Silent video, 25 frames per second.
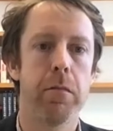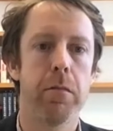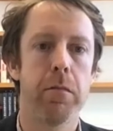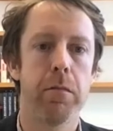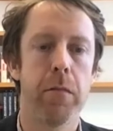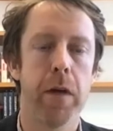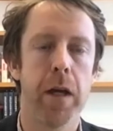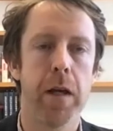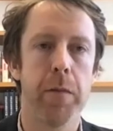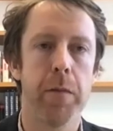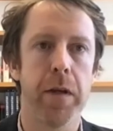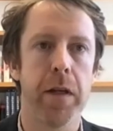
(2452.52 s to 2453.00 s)

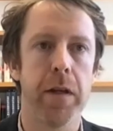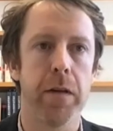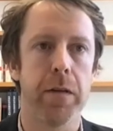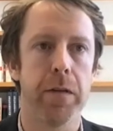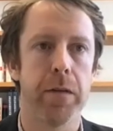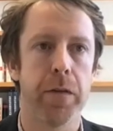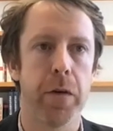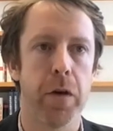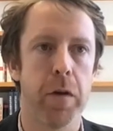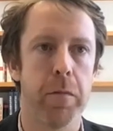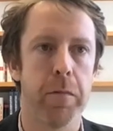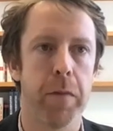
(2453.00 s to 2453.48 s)
maybe
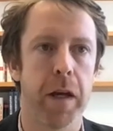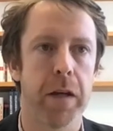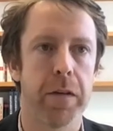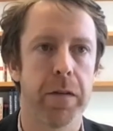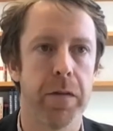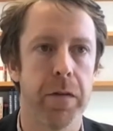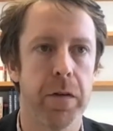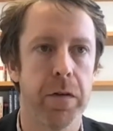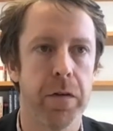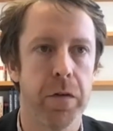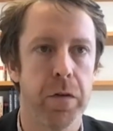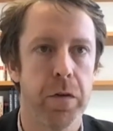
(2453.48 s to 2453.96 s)
turn
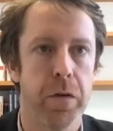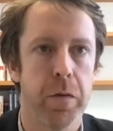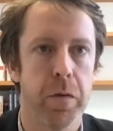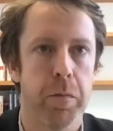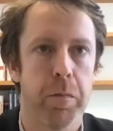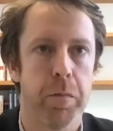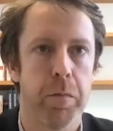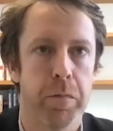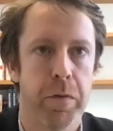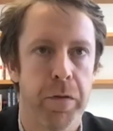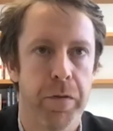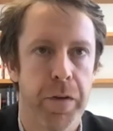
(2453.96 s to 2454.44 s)
back to
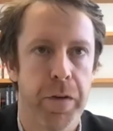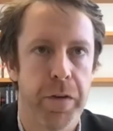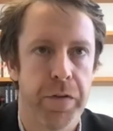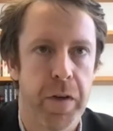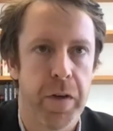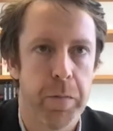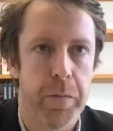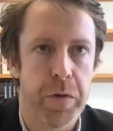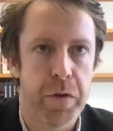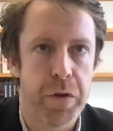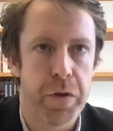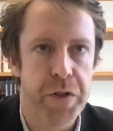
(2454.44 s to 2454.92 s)
you,
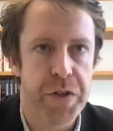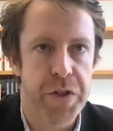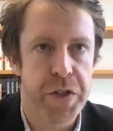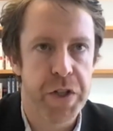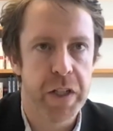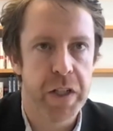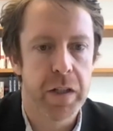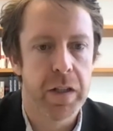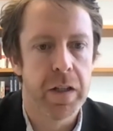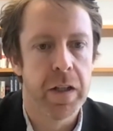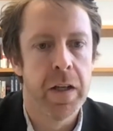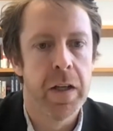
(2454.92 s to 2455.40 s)
Professor
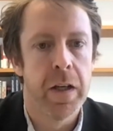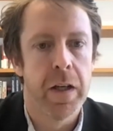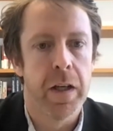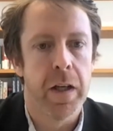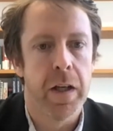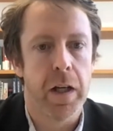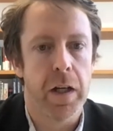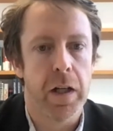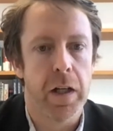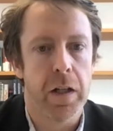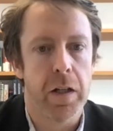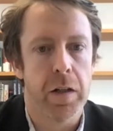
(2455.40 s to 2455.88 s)
Abdurashid.
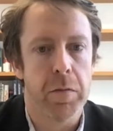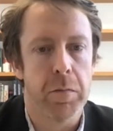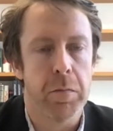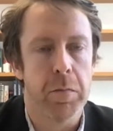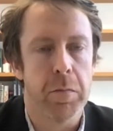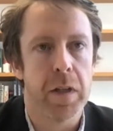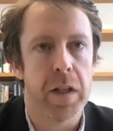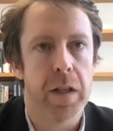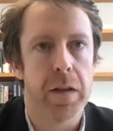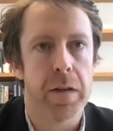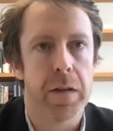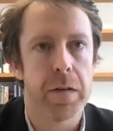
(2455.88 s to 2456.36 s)

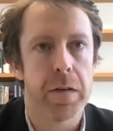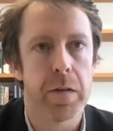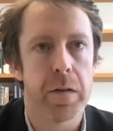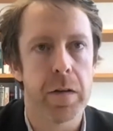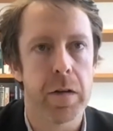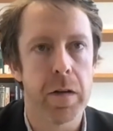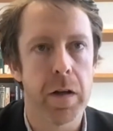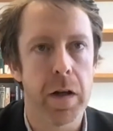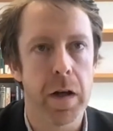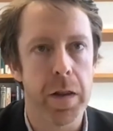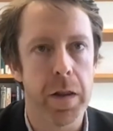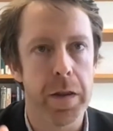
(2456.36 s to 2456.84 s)
Um,
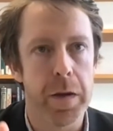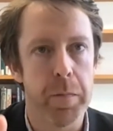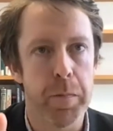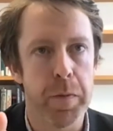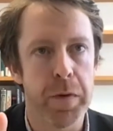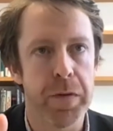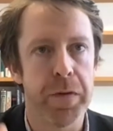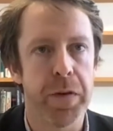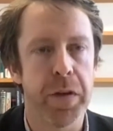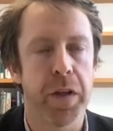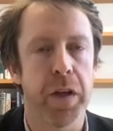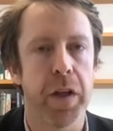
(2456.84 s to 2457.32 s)
are there
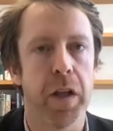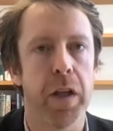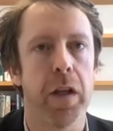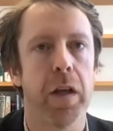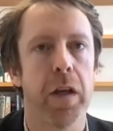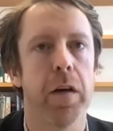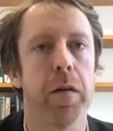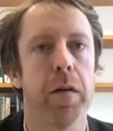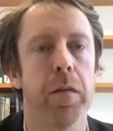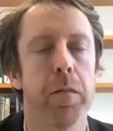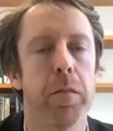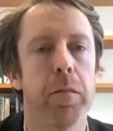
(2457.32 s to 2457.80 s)

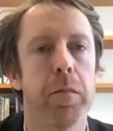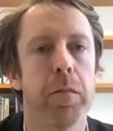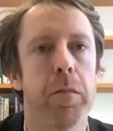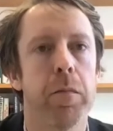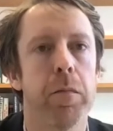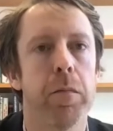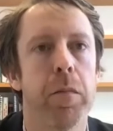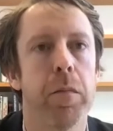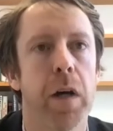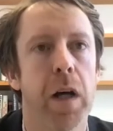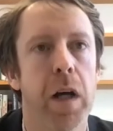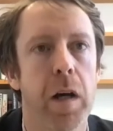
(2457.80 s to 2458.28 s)
particular
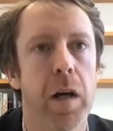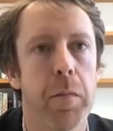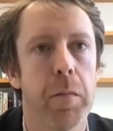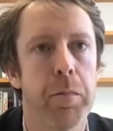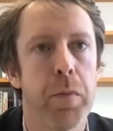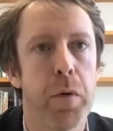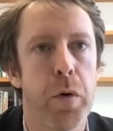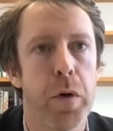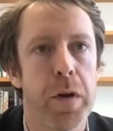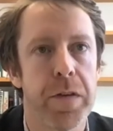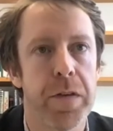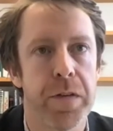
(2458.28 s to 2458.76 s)
uh,
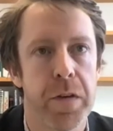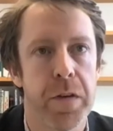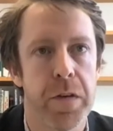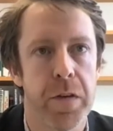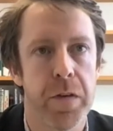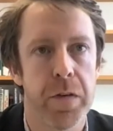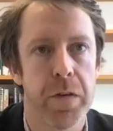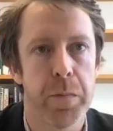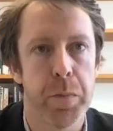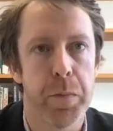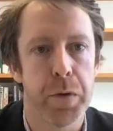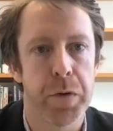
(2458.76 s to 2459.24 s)
points in
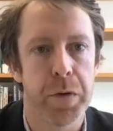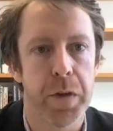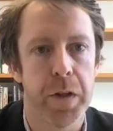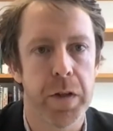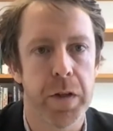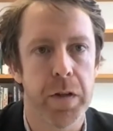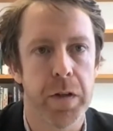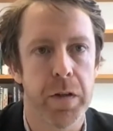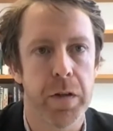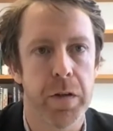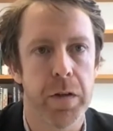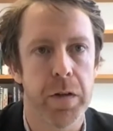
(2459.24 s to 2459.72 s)
this book
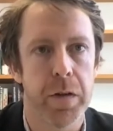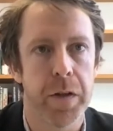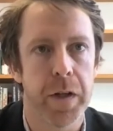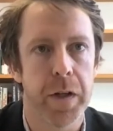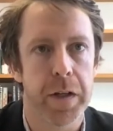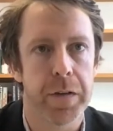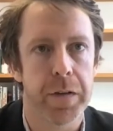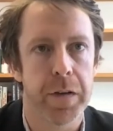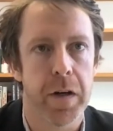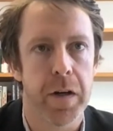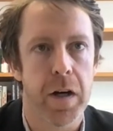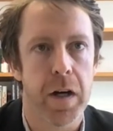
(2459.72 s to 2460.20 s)
that you, would
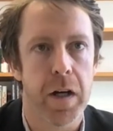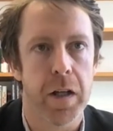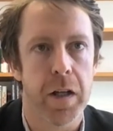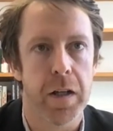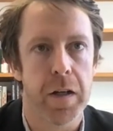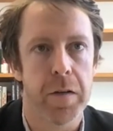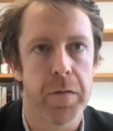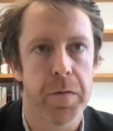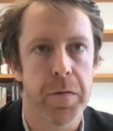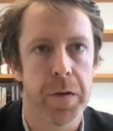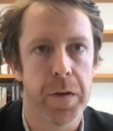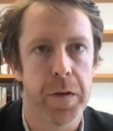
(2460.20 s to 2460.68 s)
like to
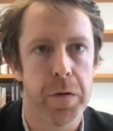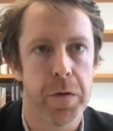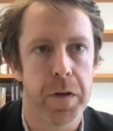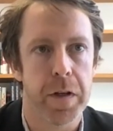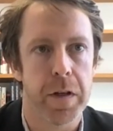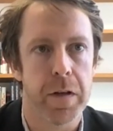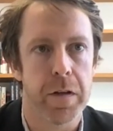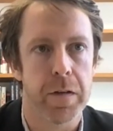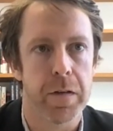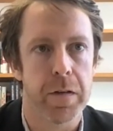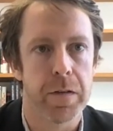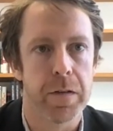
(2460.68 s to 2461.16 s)
highlight for the
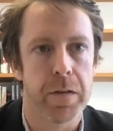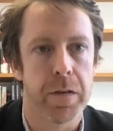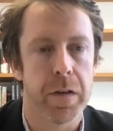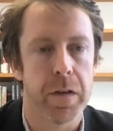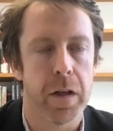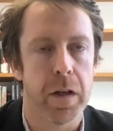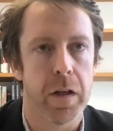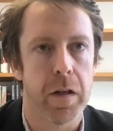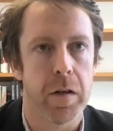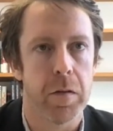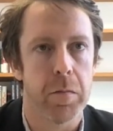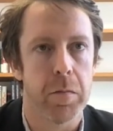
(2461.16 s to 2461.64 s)
audience
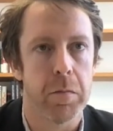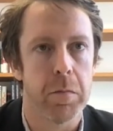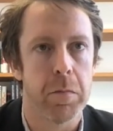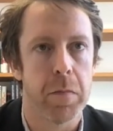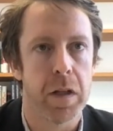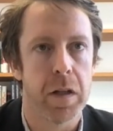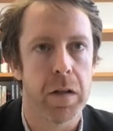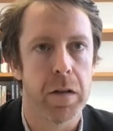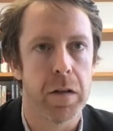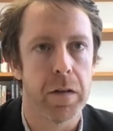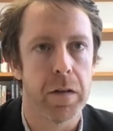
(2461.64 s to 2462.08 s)
um,